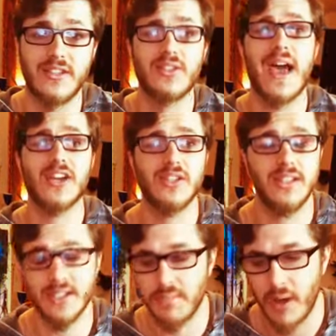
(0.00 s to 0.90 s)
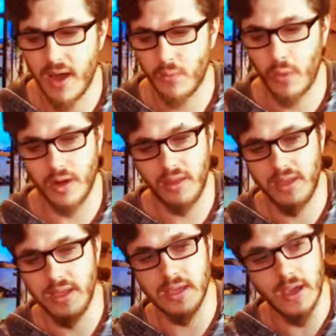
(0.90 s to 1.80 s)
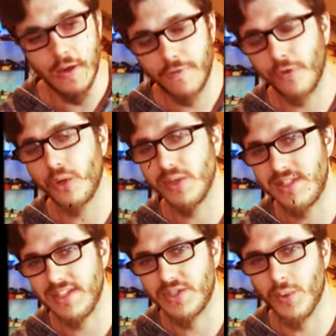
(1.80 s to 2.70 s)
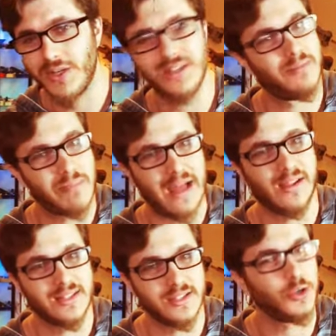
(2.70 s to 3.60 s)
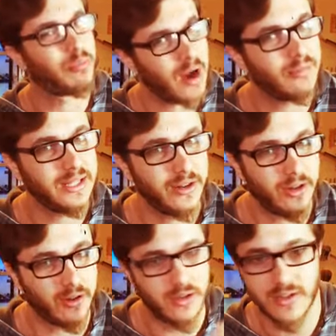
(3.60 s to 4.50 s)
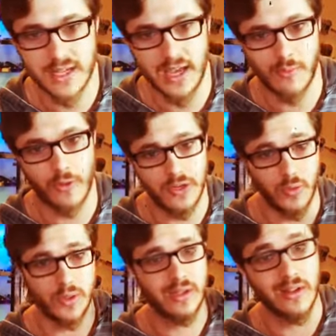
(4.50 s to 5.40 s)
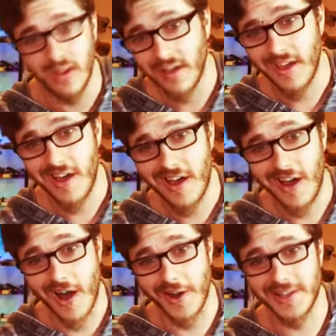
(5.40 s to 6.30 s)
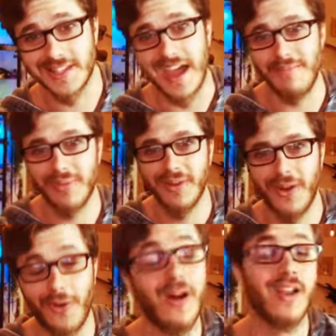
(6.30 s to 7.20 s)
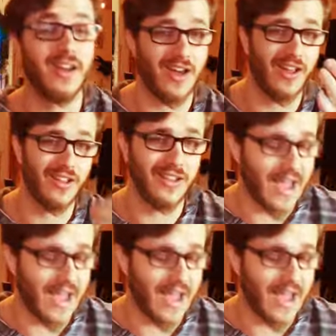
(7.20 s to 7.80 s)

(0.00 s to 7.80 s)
And there's actually a spot where the frequency switches and balances. You'll probably hear it on your side more than you will on a Skype or on a, a